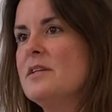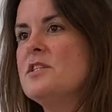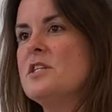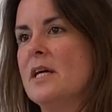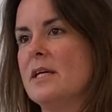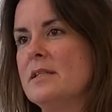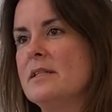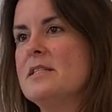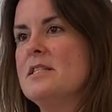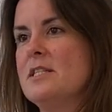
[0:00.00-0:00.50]

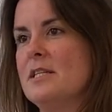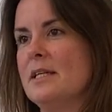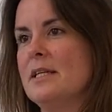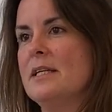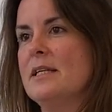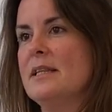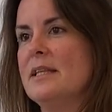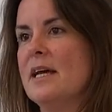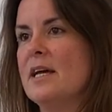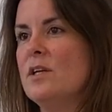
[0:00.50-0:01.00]
challenging
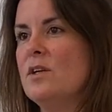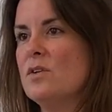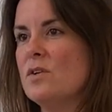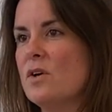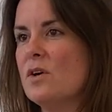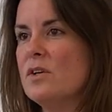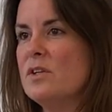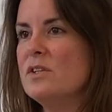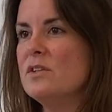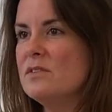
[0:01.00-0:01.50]
in that you're
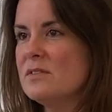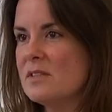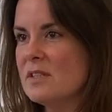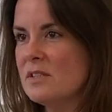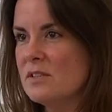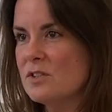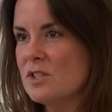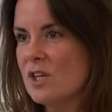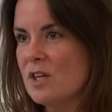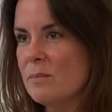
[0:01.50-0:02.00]
not
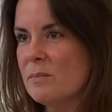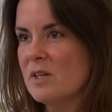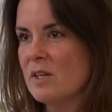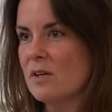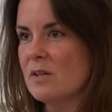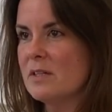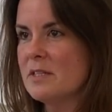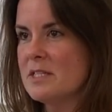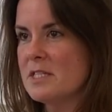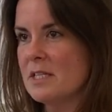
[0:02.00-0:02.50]
using
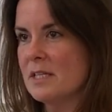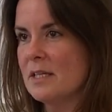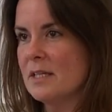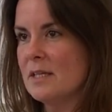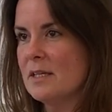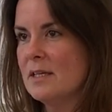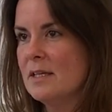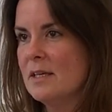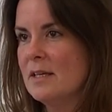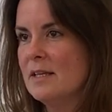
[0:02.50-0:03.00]

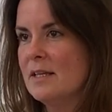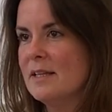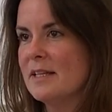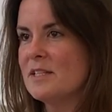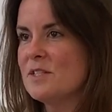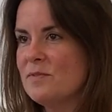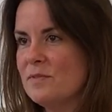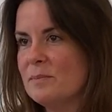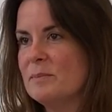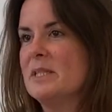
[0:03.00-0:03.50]
terminology
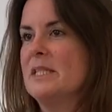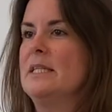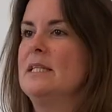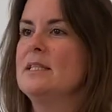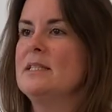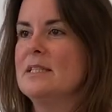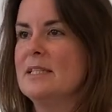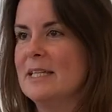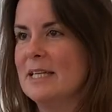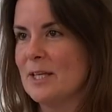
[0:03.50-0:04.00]
that's familiar
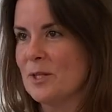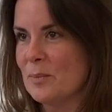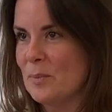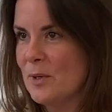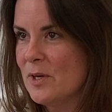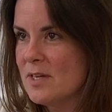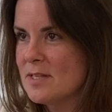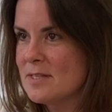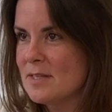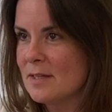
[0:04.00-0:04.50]
to the other
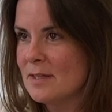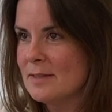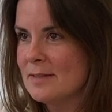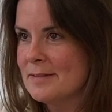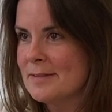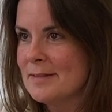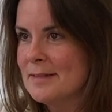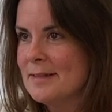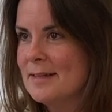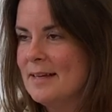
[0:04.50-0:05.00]
person.
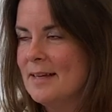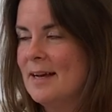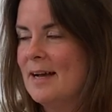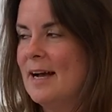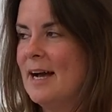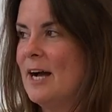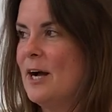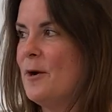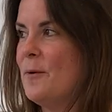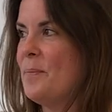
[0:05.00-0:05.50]

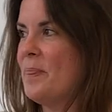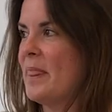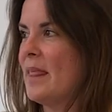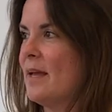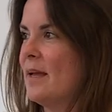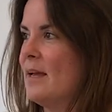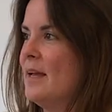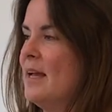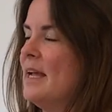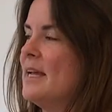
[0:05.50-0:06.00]

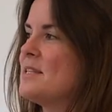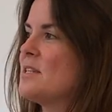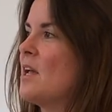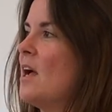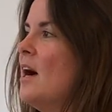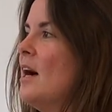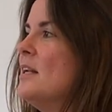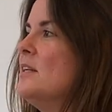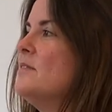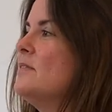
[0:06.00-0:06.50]
It's
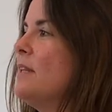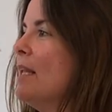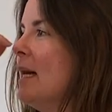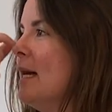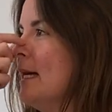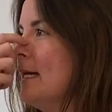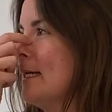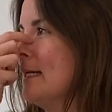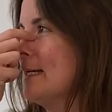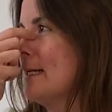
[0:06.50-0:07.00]
kind of
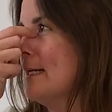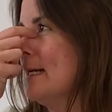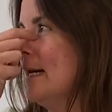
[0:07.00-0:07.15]
like